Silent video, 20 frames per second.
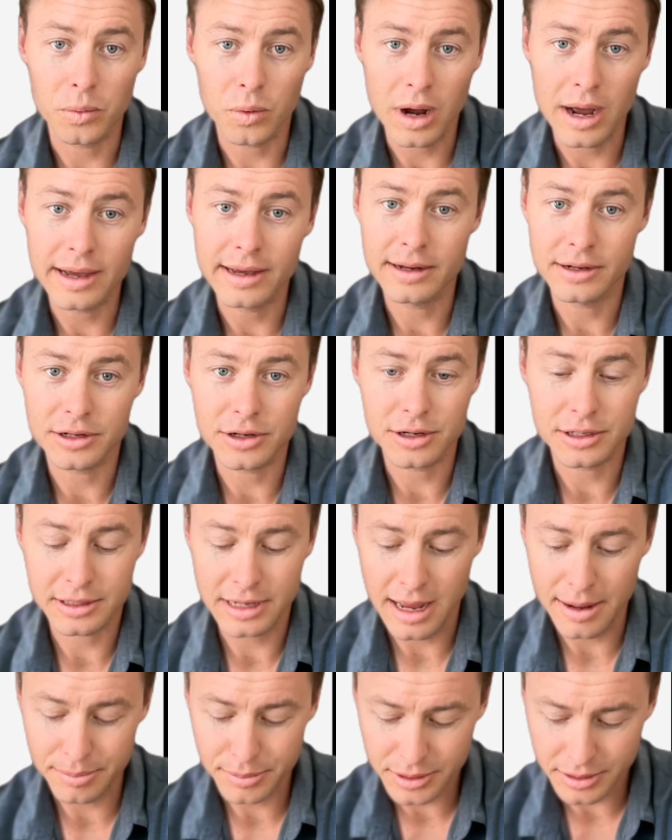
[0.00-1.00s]

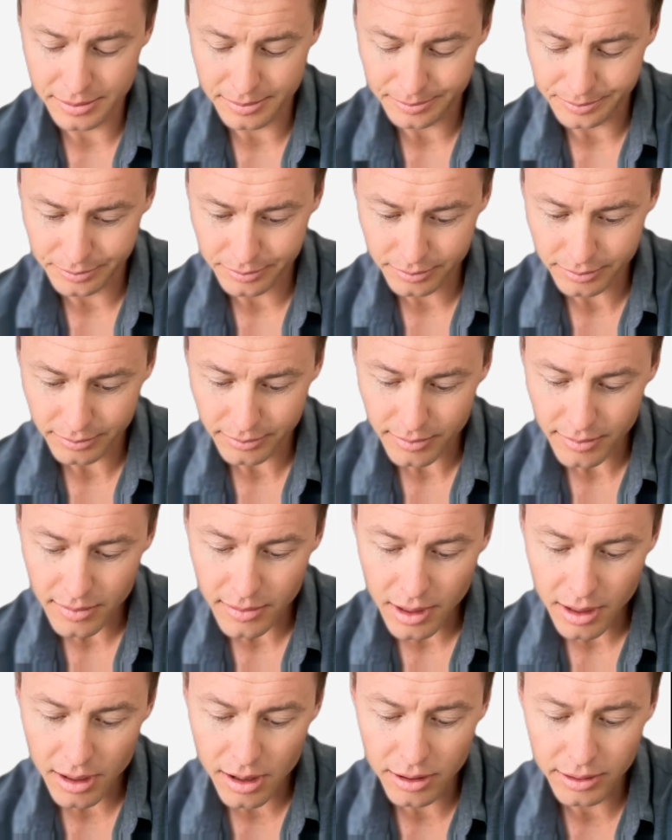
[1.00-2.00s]
y-intercepts.
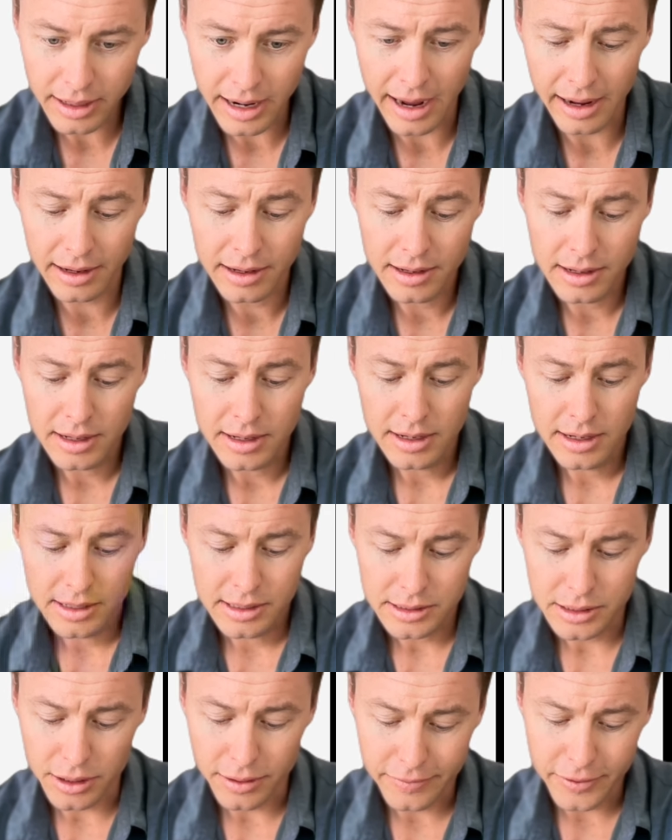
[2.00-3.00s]
Okay,
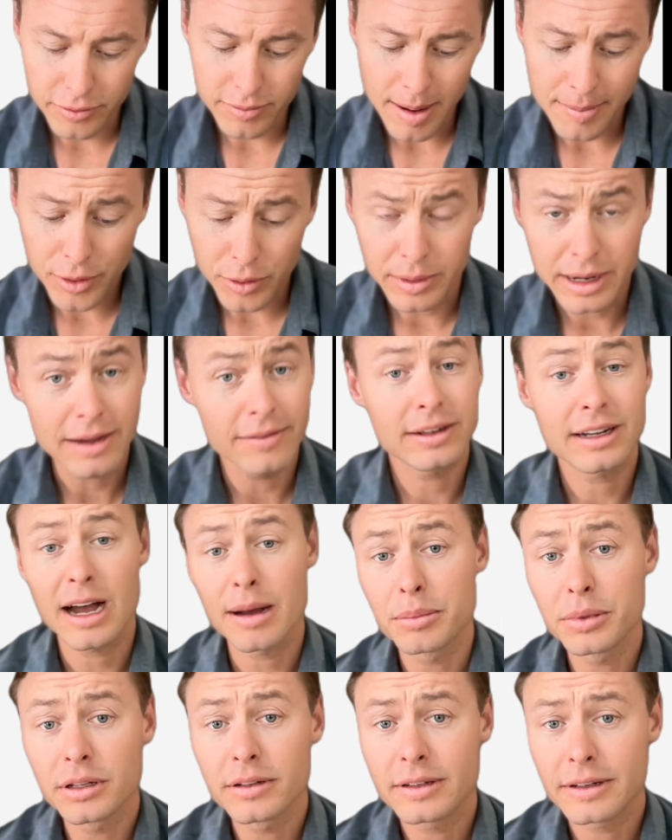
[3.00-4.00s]
so if you remember, we have a
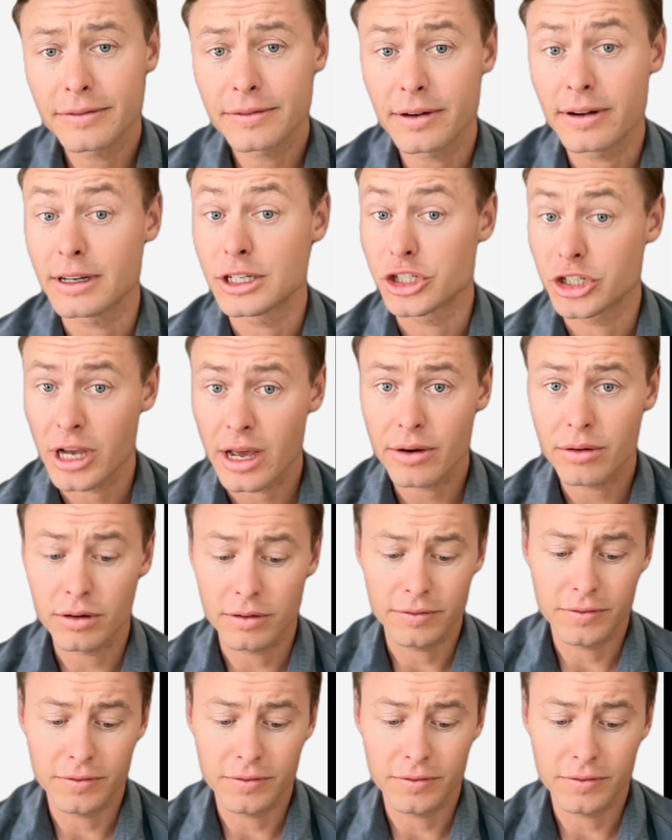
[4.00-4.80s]
couple of different general